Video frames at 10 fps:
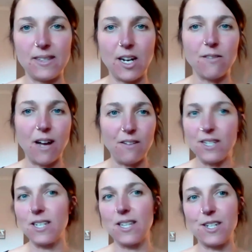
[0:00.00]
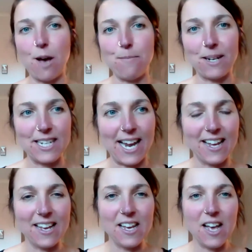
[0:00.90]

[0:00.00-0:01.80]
that are relevant to the topic today.